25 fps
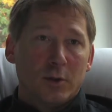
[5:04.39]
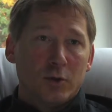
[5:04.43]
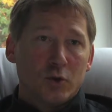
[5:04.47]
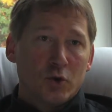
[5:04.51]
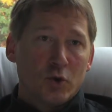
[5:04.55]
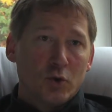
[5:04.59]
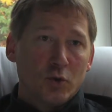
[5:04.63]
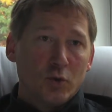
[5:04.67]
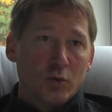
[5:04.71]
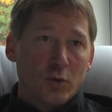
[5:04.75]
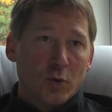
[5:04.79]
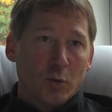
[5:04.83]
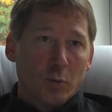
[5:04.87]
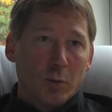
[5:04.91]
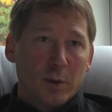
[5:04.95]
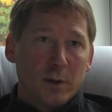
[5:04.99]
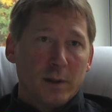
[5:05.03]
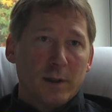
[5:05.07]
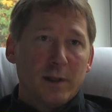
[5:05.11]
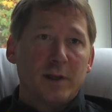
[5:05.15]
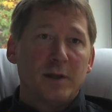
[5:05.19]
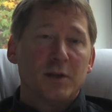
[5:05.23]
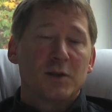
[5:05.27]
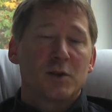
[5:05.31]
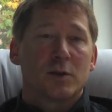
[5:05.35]
to the
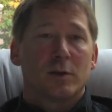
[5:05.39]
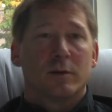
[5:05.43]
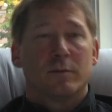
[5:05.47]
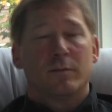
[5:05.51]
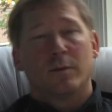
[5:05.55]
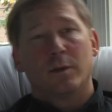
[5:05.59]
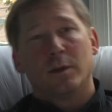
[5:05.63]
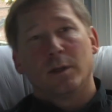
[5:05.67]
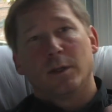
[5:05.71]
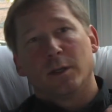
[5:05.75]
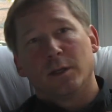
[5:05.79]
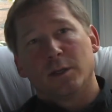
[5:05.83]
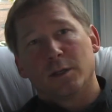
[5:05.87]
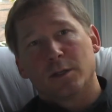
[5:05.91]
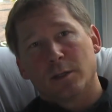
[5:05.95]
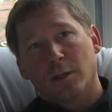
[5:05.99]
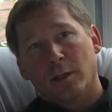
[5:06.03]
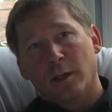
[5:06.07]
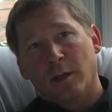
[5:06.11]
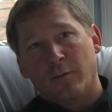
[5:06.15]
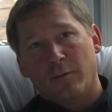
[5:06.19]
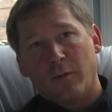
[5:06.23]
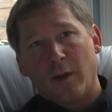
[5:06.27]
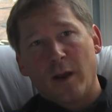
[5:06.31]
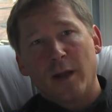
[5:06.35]
release of these
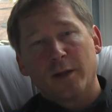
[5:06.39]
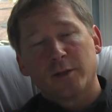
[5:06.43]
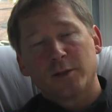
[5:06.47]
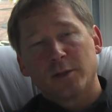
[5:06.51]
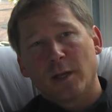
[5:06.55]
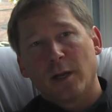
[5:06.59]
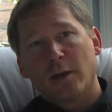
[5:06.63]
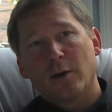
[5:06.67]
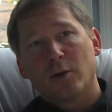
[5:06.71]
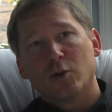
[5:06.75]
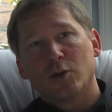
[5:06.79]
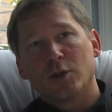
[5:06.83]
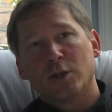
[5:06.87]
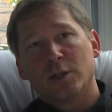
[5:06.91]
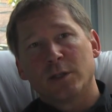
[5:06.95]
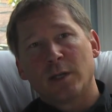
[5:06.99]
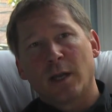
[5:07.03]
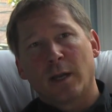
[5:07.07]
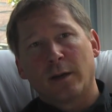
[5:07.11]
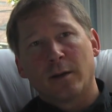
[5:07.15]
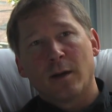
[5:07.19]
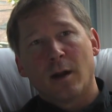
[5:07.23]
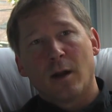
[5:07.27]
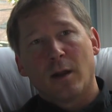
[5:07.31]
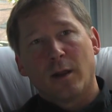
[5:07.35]
advanced energy
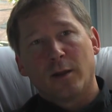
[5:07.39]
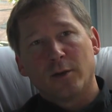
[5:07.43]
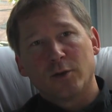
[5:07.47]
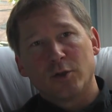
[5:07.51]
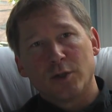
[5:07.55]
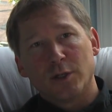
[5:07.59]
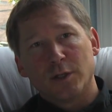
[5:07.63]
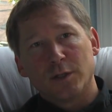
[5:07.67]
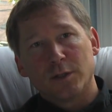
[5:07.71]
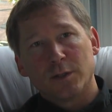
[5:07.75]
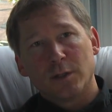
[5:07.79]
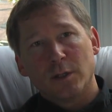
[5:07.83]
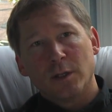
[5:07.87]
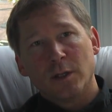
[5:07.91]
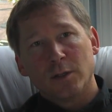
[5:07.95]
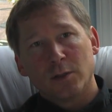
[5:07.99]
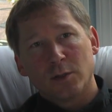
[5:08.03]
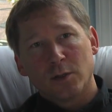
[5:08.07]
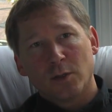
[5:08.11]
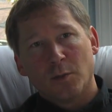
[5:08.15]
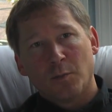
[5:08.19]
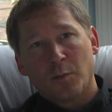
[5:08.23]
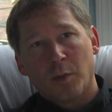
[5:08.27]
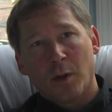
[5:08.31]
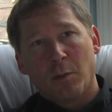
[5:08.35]
technologies
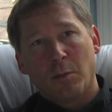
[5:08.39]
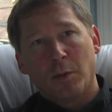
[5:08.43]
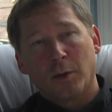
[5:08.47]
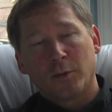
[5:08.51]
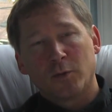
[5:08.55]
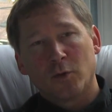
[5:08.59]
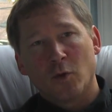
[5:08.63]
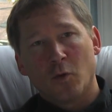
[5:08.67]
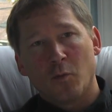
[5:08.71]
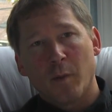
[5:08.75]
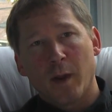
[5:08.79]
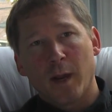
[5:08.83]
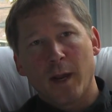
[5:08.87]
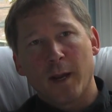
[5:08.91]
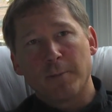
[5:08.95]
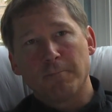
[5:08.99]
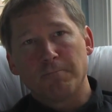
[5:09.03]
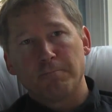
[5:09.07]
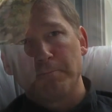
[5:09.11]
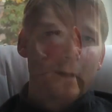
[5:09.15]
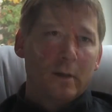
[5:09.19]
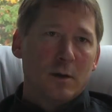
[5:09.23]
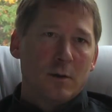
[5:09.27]
into the public domain.